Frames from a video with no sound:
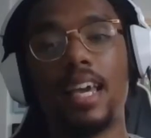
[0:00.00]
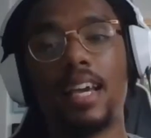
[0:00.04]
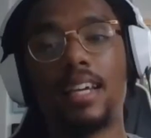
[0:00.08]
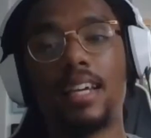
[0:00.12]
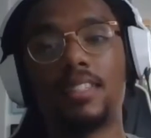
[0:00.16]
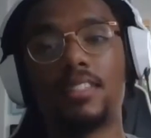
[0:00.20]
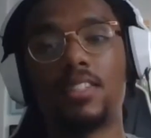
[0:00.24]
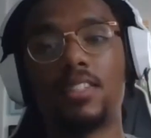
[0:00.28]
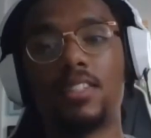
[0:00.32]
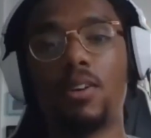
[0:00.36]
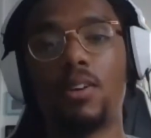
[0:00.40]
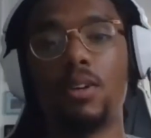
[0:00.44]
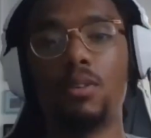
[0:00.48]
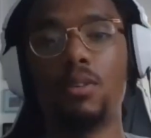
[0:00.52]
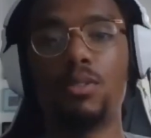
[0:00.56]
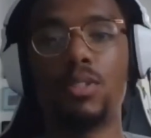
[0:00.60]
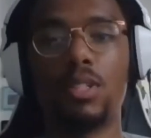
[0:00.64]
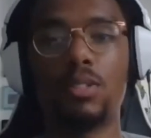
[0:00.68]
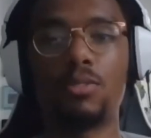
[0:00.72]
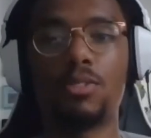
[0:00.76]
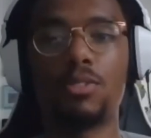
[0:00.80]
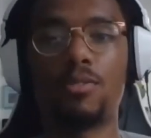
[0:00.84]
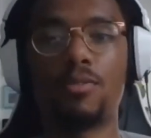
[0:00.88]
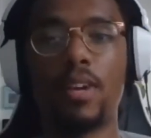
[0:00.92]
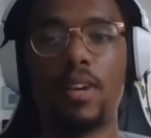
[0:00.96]
so it
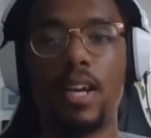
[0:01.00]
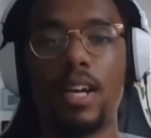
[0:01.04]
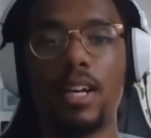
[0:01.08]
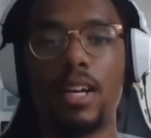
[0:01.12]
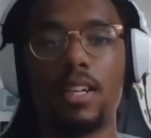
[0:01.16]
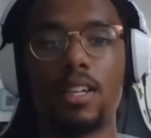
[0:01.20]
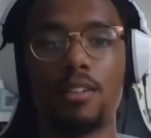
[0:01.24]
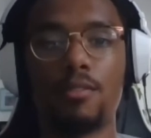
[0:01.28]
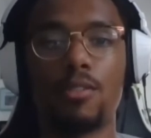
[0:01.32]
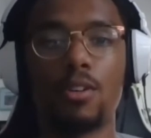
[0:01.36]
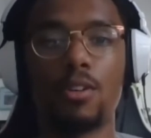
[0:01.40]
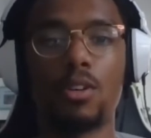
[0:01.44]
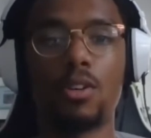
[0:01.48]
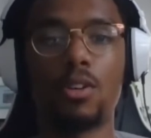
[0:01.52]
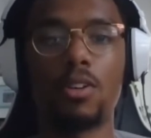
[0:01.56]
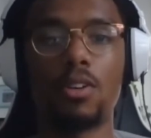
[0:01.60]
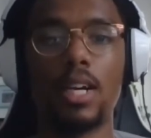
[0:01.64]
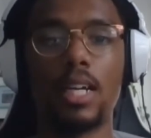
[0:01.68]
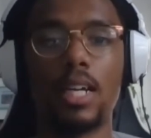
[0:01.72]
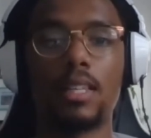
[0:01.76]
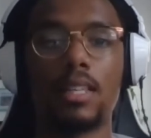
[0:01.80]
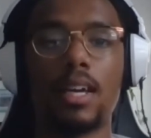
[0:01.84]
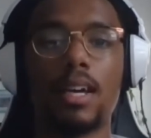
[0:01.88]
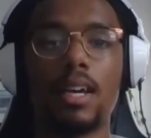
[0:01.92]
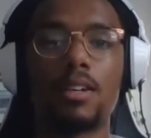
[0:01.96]
was very difficult
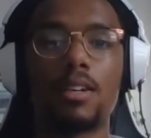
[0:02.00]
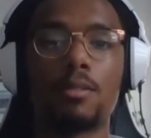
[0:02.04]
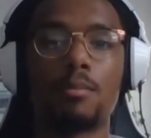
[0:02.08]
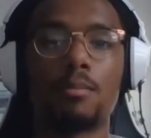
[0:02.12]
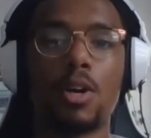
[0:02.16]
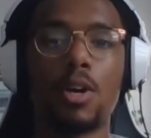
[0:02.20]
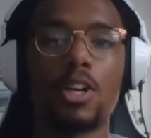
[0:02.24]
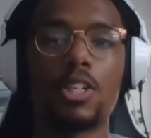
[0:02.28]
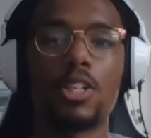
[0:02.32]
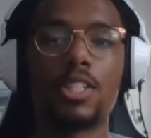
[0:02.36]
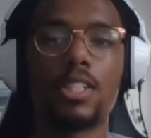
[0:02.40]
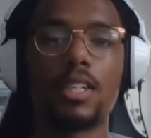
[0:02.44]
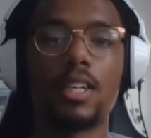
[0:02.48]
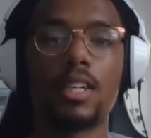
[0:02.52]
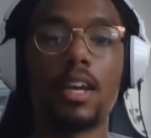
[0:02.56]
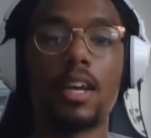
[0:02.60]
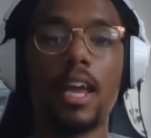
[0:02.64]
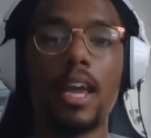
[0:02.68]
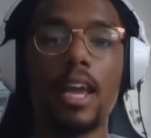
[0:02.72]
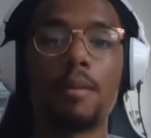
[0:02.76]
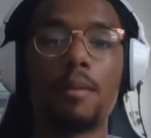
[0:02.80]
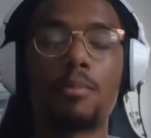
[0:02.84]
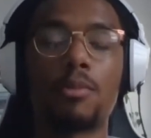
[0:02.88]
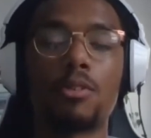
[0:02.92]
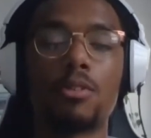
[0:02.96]
at the end of March and in
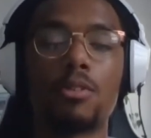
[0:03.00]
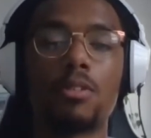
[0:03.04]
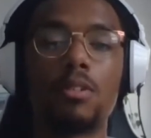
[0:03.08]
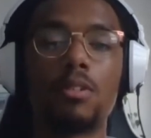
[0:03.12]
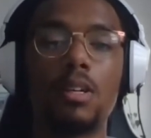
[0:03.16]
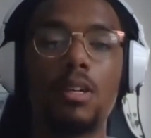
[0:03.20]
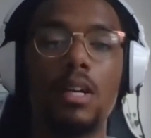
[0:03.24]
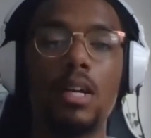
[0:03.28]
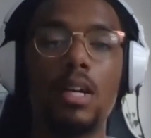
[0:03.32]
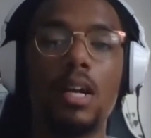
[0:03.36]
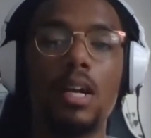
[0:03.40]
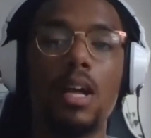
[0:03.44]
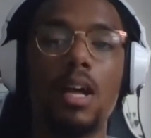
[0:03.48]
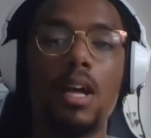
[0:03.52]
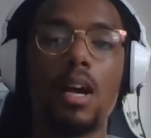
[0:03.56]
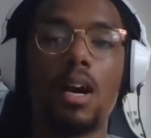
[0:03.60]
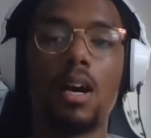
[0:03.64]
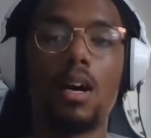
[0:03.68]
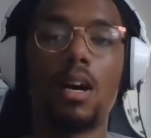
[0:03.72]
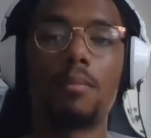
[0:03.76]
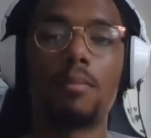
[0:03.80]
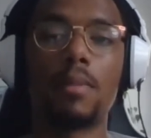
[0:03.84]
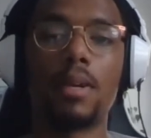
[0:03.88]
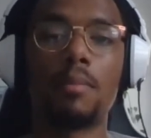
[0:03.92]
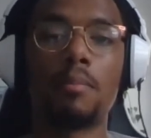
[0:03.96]
April,
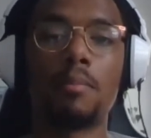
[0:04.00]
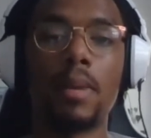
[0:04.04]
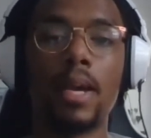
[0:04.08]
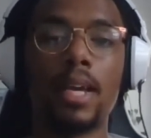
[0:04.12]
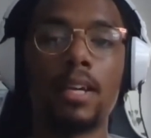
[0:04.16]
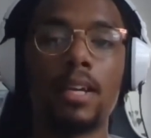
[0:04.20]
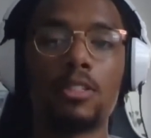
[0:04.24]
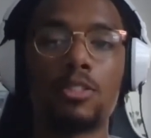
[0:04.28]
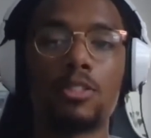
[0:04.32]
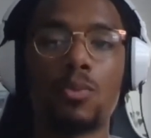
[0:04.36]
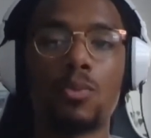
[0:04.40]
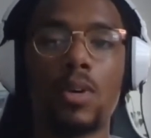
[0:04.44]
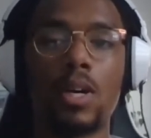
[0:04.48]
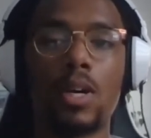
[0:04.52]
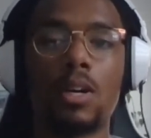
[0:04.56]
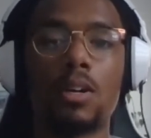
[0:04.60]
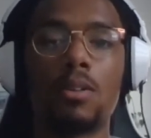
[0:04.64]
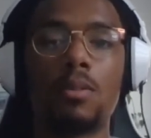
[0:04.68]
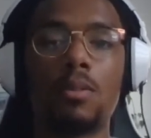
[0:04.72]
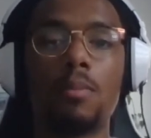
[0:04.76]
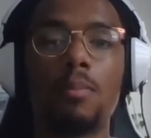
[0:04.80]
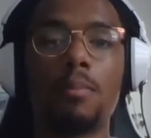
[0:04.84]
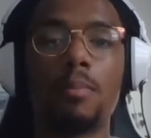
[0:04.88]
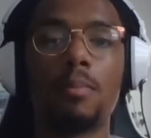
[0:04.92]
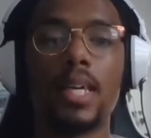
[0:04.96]
and May as
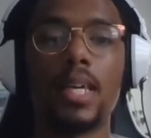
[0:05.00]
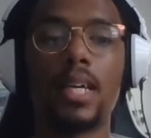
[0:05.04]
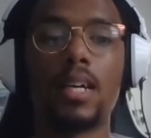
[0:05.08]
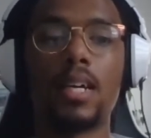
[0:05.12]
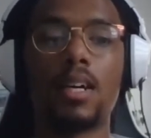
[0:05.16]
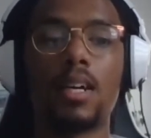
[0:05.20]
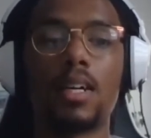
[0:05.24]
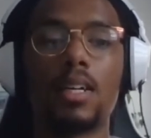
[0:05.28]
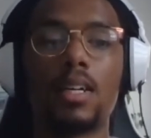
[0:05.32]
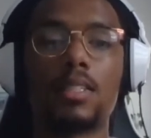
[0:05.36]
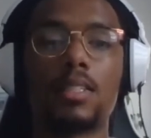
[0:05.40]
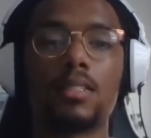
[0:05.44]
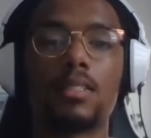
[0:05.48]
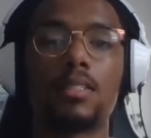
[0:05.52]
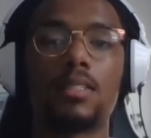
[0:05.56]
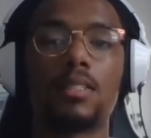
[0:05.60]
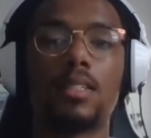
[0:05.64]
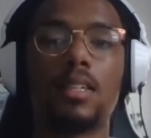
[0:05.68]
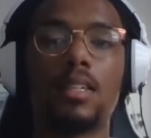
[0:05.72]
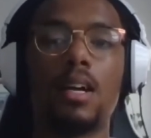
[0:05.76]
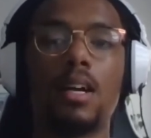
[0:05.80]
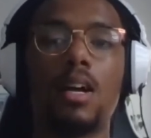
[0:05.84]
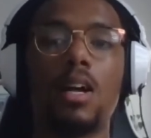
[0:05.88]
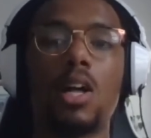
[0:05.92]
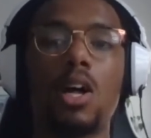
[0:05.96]
well, because
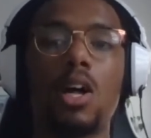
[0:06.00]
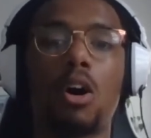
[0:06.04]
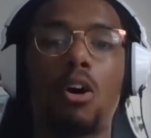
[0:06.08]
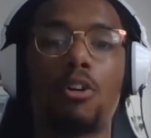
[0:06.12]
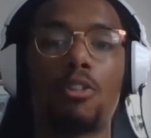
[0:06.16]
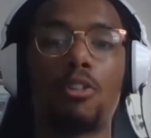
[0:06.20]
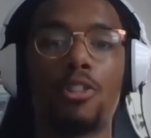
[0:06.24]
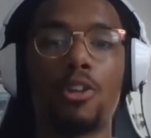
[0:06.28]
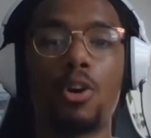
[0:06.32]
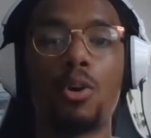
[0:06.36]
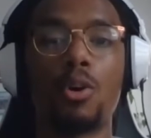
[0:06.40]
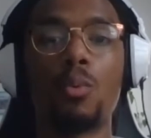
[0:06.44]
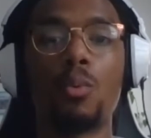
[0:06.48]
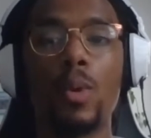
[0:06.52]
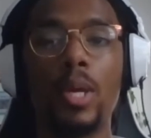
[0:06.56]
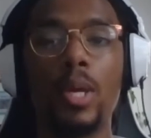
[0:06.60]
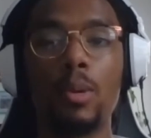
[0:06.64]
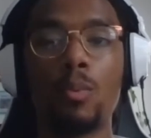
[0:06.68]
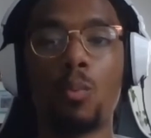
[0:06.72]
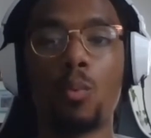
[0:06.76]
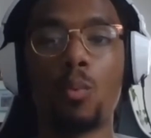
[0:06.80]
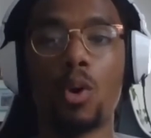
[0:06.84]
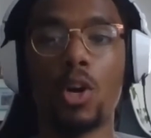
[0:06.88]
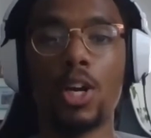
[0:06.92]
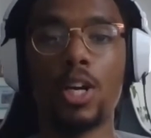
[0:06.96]
although we
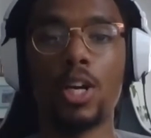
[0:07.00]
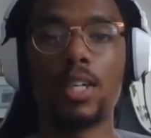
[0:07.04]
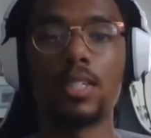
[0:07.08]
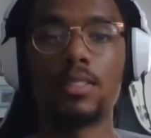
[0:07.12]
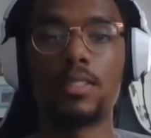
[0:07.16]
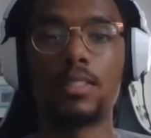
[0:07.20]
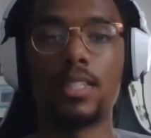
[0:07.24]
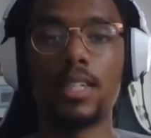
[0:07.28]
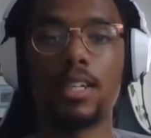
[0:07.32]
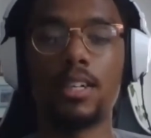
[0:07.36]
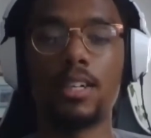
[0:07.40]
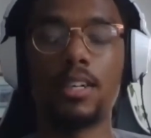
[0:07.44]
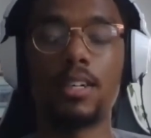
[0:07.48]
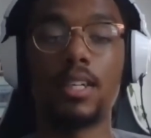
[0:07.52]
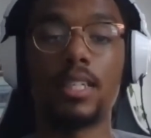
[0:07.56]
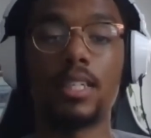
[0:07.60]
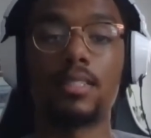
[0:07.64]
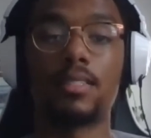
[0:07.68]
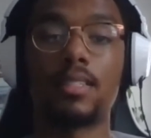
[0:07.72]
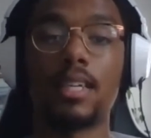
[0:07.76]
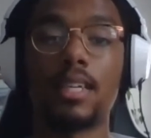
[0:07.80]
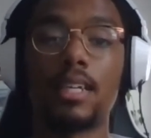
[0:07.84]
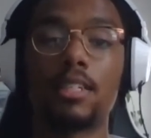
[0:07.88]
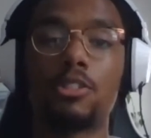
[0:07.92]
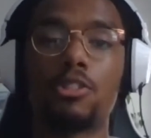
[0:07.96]
were considered
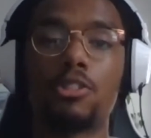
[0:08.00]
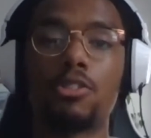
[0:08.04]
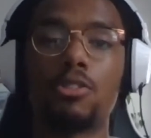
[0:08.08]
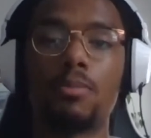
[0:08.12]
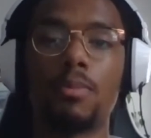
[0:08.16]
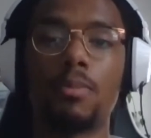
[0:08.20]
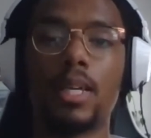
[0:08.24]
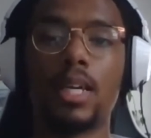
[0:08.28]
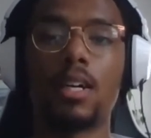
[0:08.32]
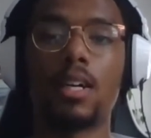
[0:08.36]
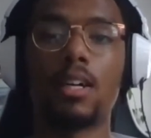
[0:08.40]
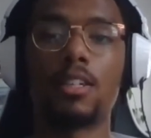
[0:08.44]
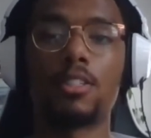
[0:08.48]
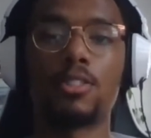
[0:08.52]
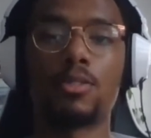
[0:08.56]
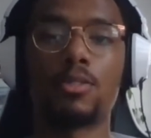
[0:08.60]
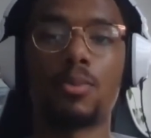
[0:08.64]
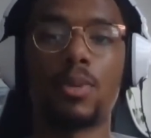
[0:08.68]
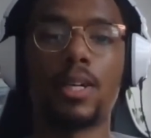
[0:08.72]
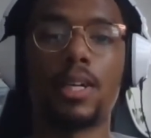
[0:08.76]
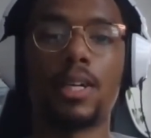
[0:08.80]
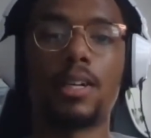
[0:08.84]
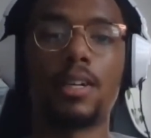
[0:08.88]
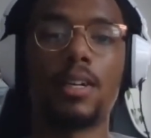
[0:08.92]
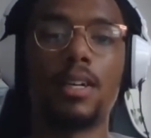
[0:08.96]
essential because
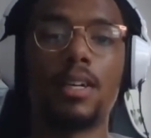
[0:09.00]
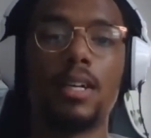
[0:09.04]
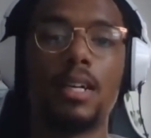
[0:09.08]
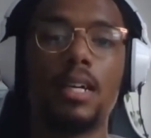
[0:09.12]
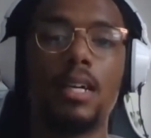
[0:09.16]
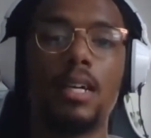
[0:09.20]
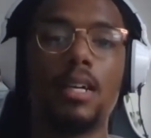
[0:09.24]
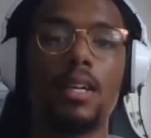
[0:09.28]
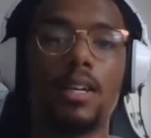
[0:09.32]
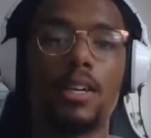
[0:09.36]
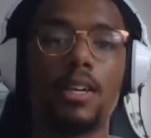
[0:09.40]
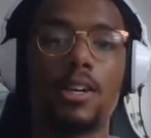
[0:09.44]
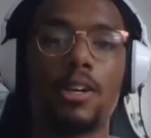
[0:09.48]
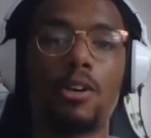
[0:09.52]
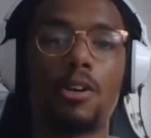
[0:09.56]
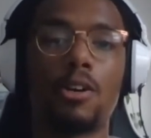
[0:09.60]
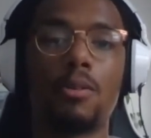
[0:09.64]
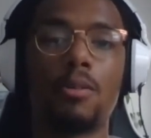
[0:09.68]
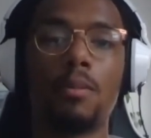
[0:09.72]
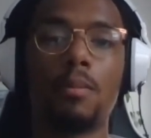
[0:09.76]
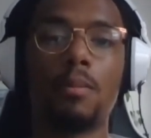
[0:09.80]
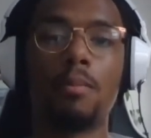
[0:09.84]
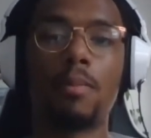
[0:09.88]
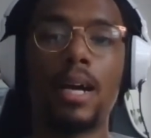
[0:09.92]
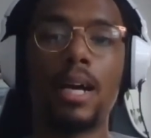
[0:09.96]
we're,
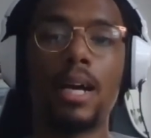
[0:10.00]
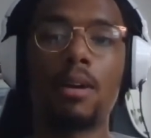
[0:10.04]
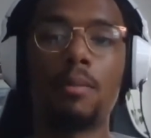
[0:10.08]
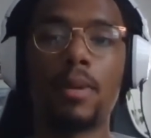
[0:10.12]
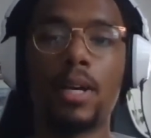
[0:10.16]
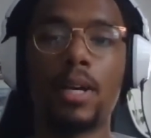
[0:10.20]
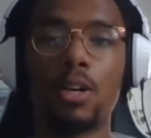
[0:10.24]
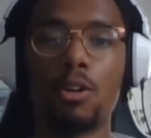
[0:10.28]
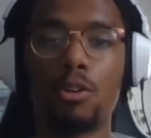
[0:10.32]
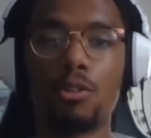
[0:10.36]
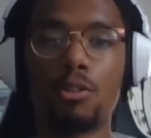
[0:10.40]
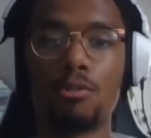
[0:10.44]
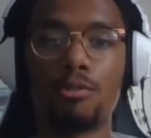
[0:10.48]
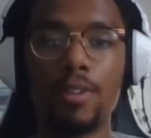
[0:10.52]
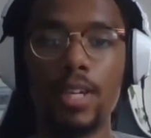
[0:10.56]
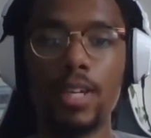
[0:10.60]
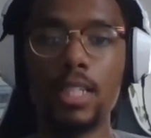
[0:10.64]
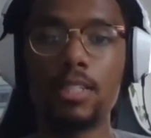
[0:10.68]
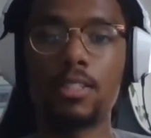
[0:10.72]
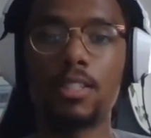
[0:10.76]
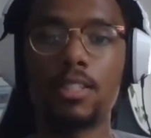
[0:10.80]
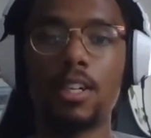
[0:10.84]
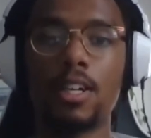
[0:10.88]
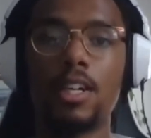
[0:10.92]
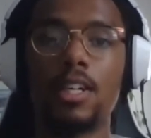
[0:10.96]
biomedical
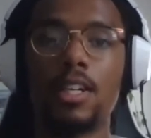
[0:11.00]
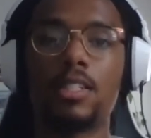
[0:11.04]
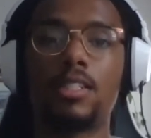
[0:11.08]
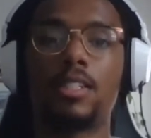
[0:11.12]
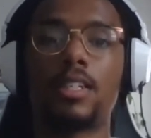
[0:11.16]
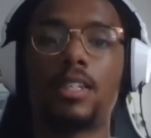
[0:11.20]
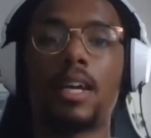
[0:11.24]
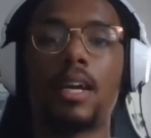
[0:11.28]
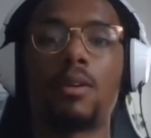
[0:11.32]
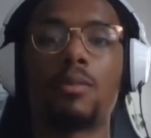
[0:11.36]
research and